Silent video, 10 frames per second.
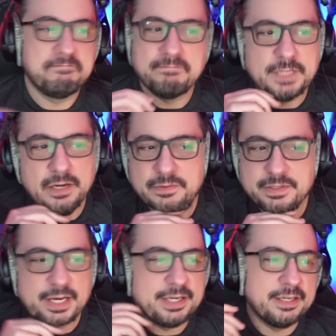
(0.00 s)
No,
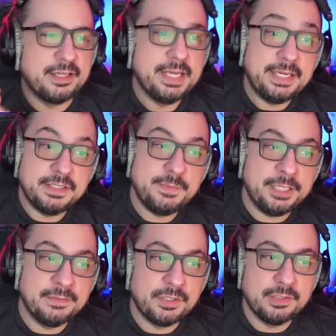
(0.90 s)
not at all. And
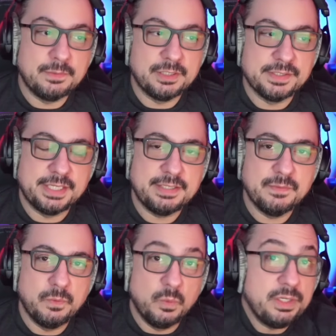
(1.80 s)
speaking of dirty worlds, like
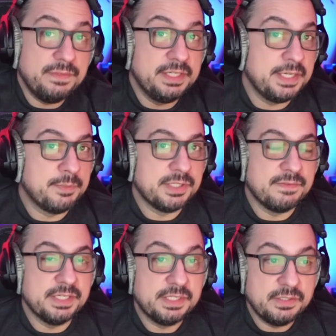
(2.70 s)
one of the examples of
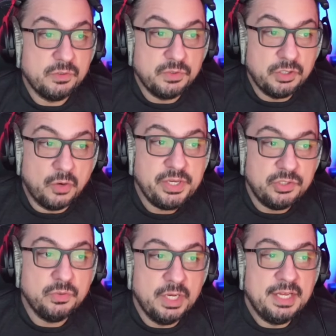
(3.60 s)
this is you go
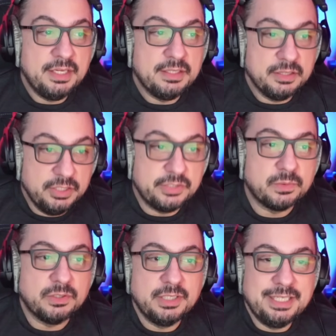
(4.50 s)
into
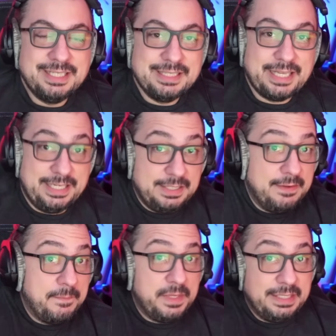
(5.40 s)
literal like
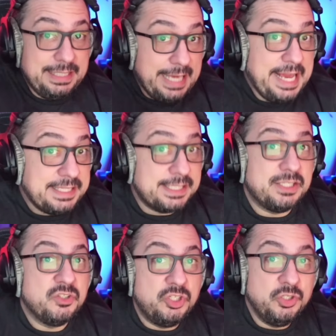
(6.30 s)
gates
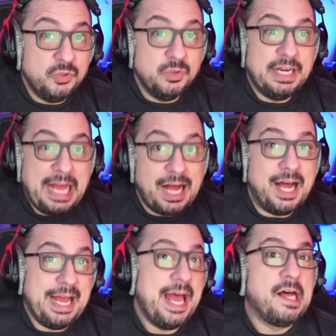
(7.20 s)
to
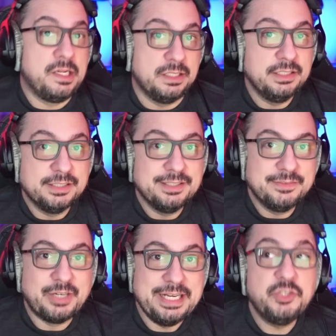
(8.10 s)
hell.
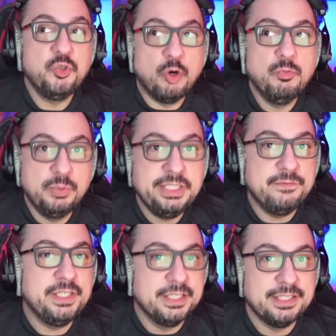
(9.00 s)
Right, to
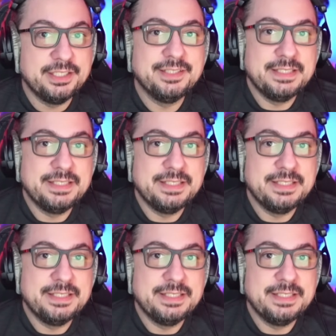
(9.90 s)
Oblivion. It